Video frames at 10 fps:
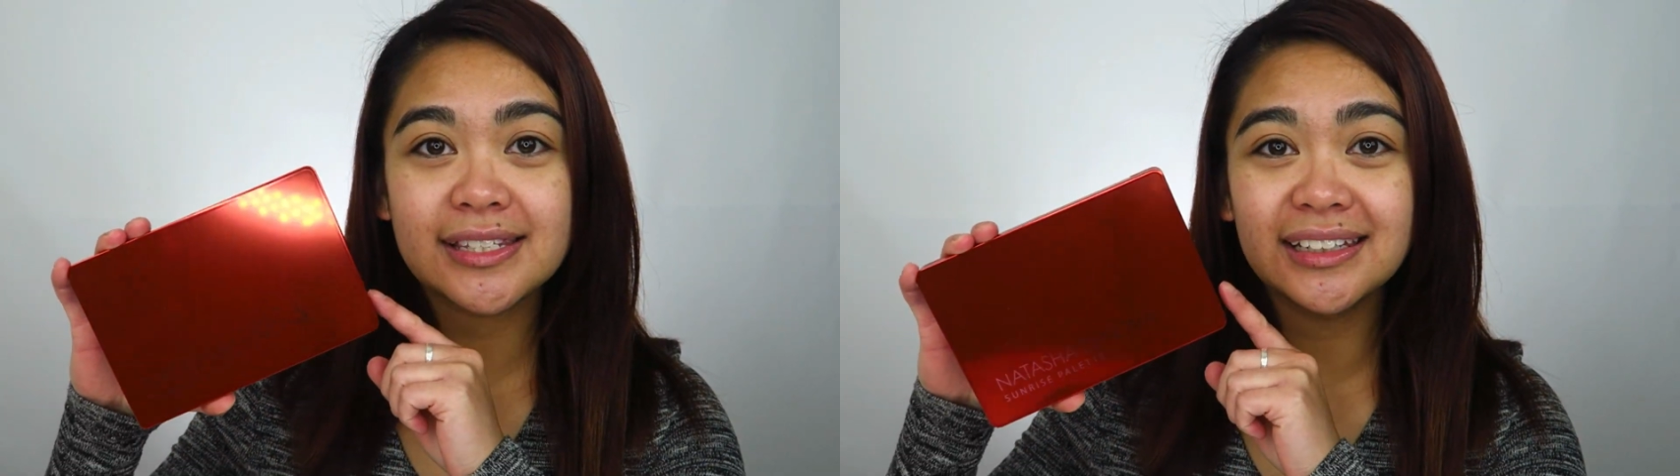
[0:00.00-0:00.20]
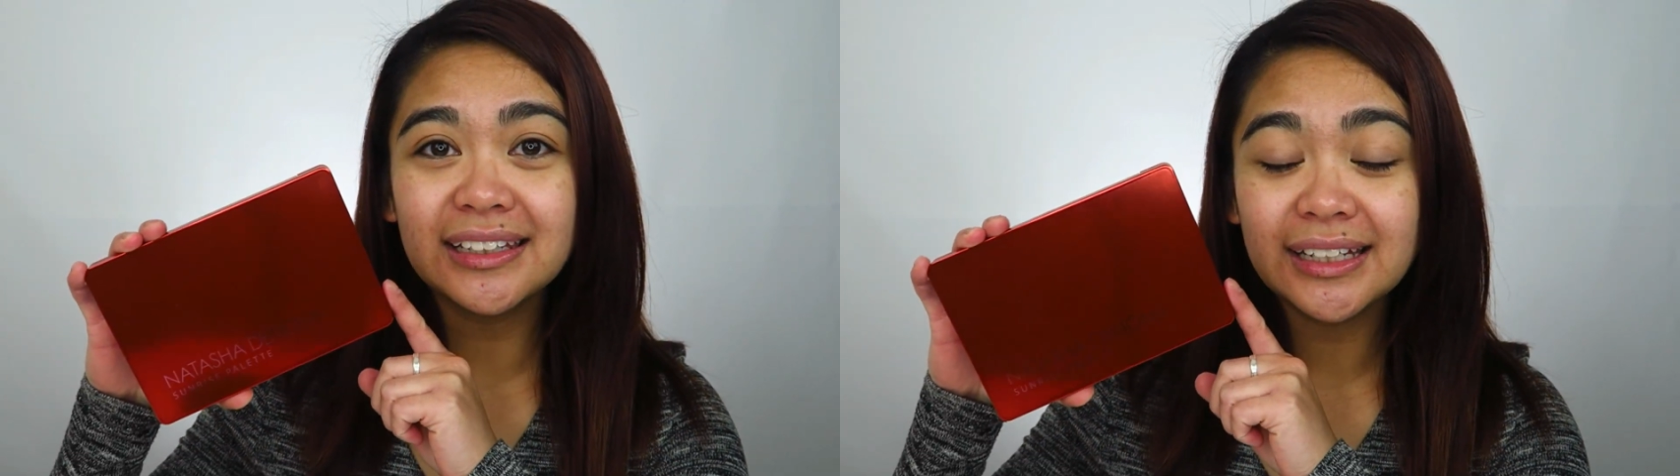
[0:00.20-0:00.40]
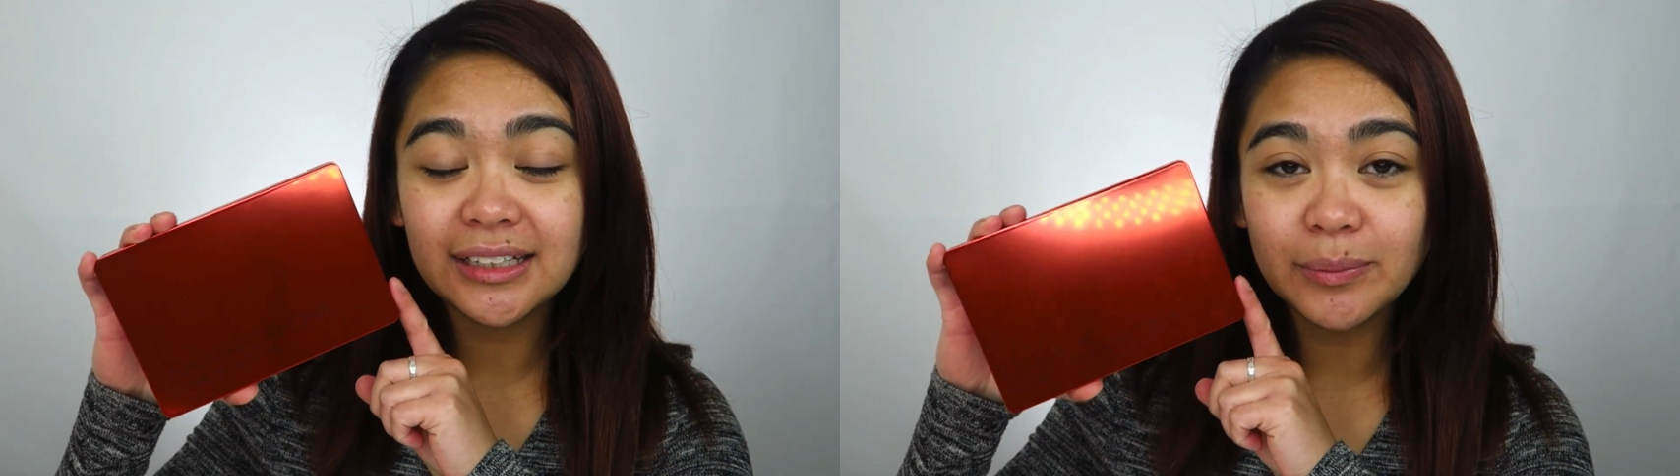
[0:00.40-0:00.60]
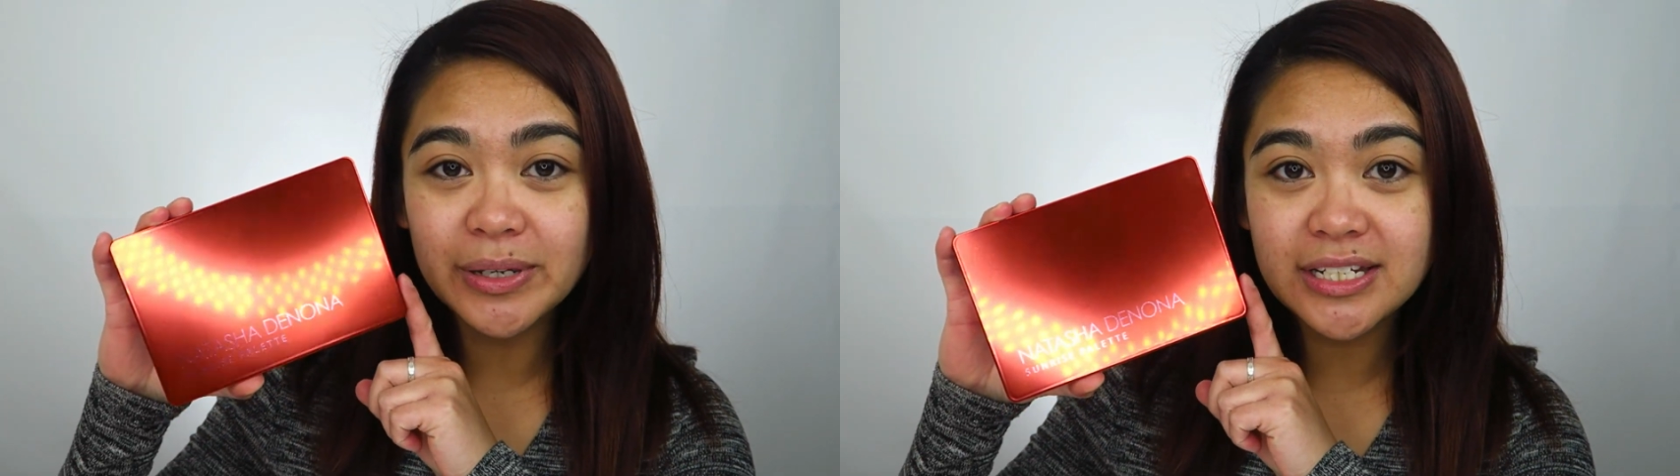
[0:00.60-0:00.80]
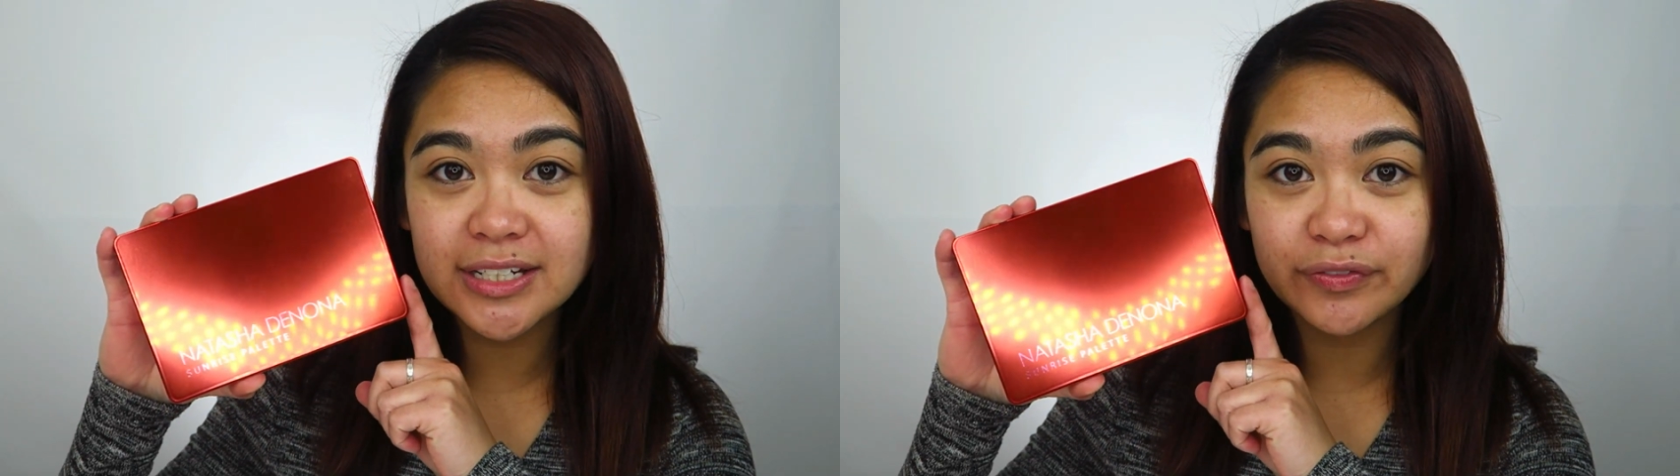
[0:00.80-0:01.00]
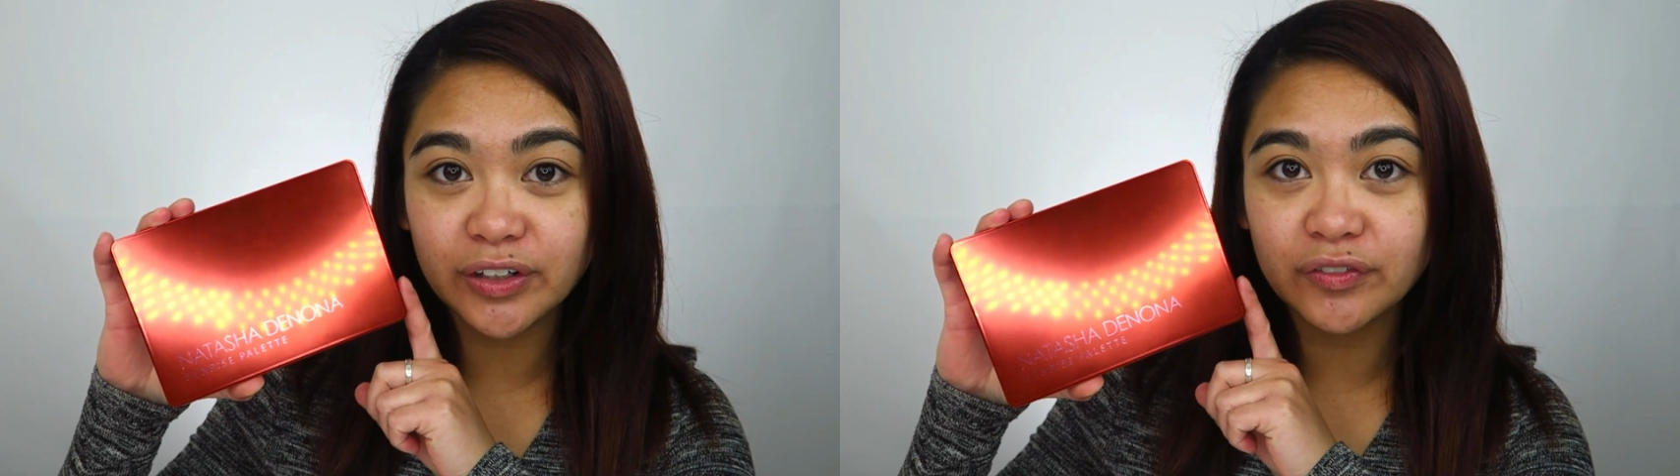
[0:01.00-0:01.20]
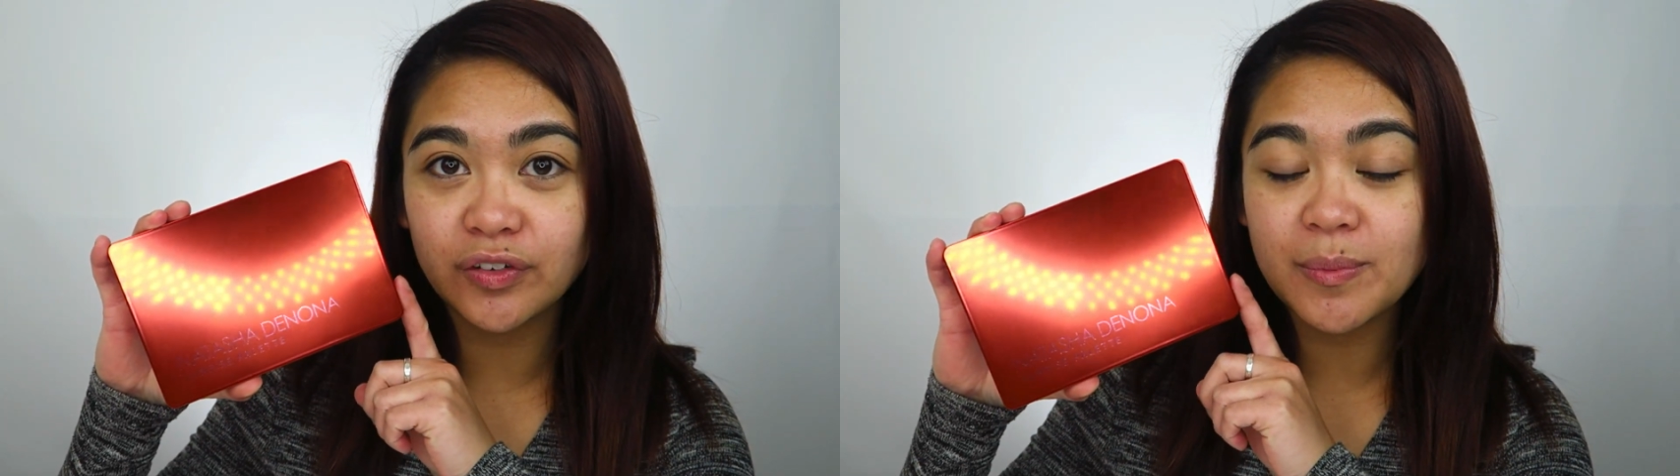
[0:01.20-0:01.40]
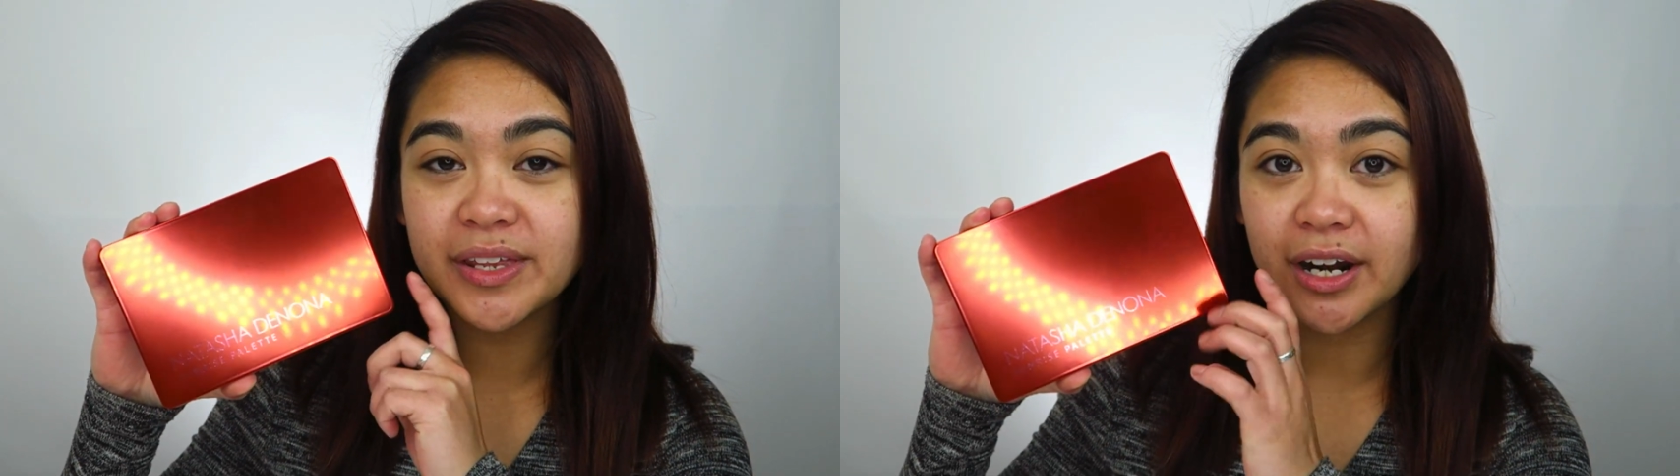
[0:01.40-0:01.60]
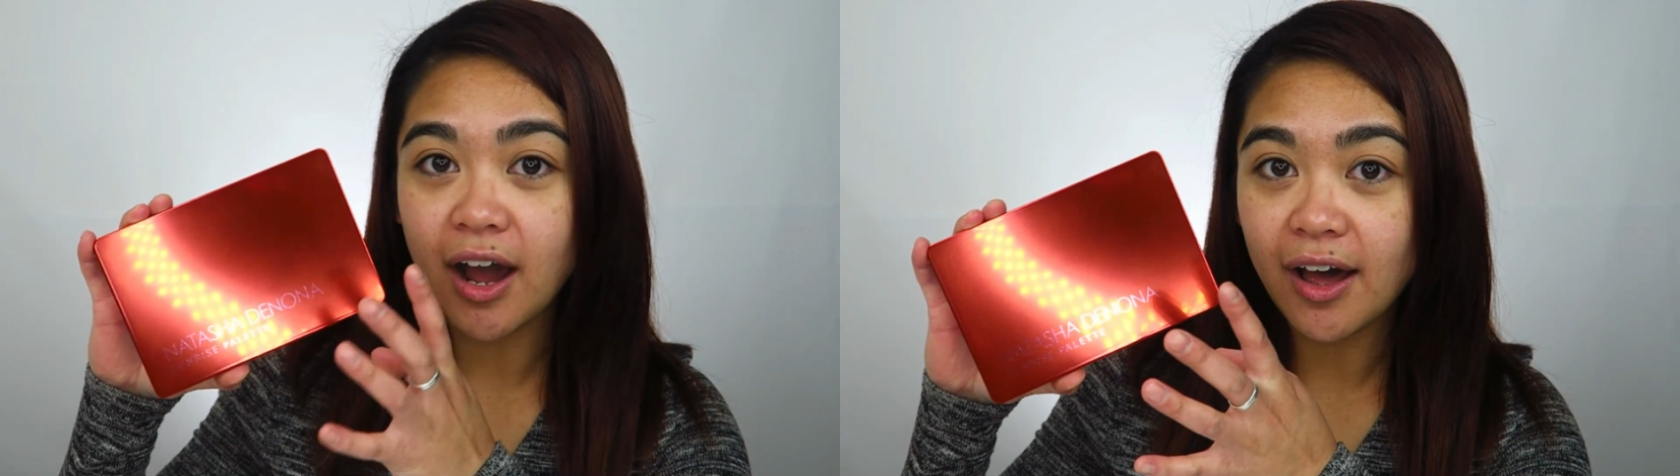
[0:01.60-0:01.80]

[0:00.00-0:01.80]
is a little bit different from their